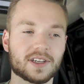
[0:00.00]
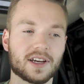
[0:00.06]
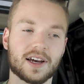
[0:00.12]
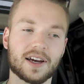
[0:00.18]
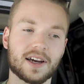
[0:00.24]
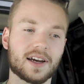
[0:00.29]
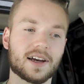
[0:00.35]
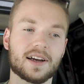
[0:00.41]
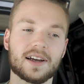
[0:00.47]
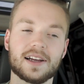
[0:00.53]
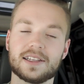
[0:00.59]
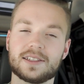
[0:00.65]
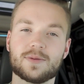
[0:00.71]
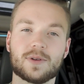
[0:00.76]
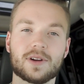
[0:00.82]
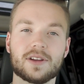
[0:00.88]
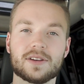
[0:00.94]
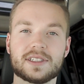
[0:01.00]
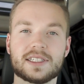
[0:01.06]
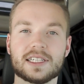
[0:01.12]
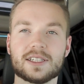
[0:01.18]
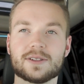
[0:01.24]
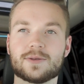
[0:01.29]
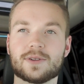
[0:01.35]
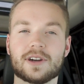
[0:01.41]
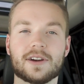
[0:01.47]
It's one of those
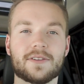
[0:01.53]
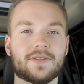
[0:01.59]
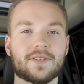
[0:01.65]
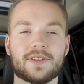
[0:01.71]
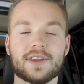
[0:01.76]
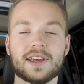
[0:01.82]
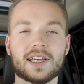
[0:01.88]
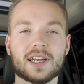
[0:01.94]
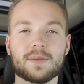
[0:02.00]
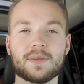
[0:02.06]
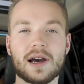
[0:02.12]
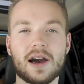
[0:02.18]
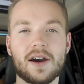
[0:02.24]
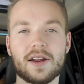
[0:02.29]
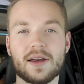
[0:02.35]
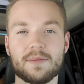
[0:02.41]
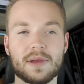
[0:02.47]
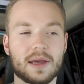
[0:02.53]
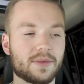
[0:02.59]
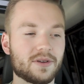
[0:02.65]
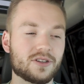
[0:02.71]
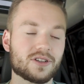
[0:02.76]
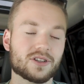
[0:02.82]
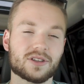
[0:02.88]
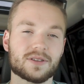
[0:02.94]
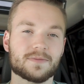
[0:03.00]
things where if you're thinking about it, maybe you
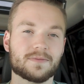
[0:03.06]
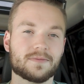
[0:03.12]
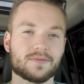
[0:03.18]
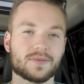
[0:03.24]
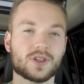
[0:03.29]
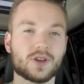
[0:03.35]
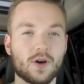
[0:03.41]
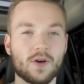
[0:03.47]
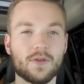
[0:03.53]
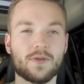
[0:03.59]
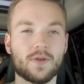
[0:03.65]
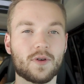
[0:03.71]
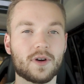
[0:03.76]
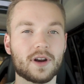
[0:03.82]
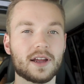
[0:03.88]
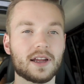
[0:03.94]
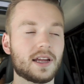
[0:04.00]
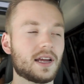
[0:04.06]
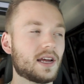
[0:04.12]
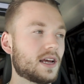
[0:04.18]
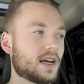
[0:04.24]
just go for it